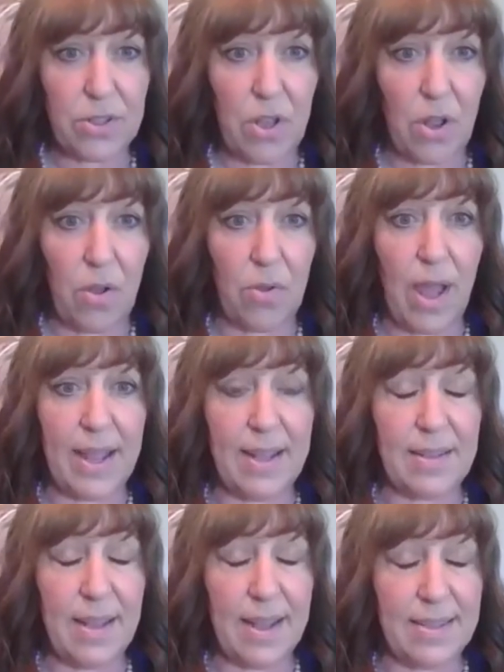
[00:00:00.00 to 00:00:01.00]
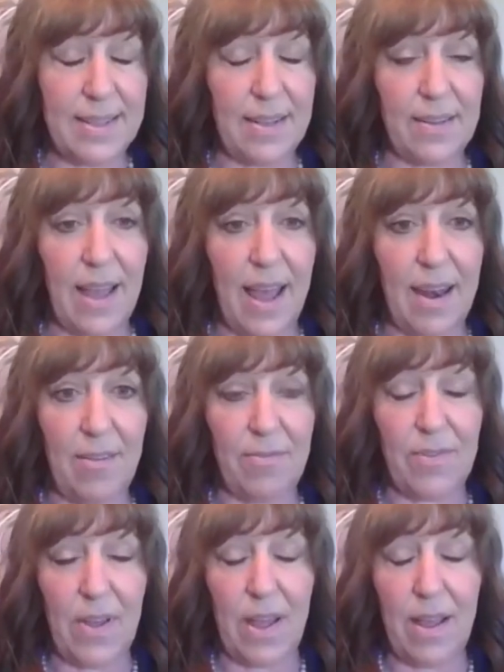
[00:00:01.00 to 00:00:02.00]
So I see a lot of
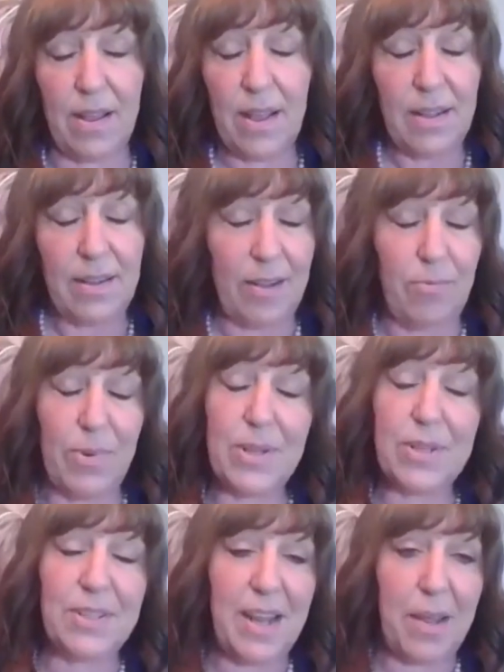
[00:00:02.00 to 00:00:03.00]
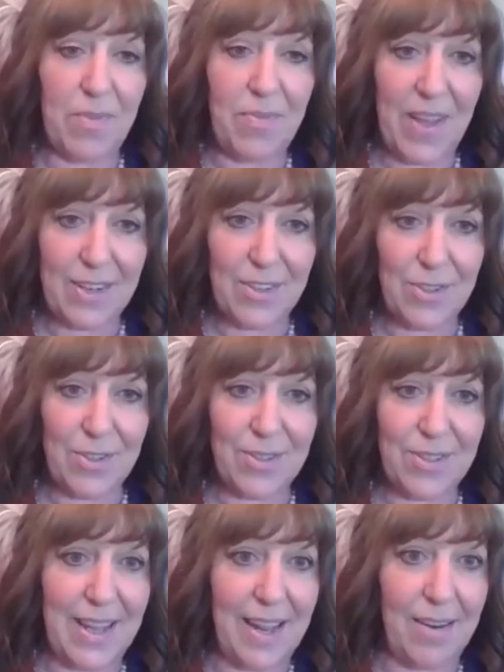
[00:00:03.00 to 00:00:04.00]
like real estate
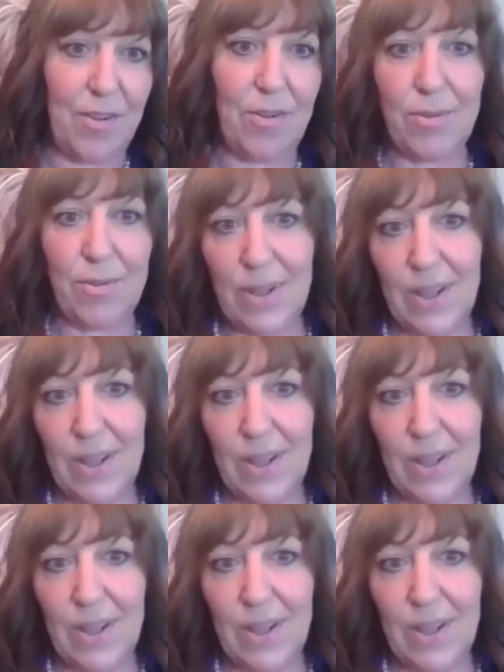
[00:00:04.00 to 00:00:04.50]
professionals saying, oh,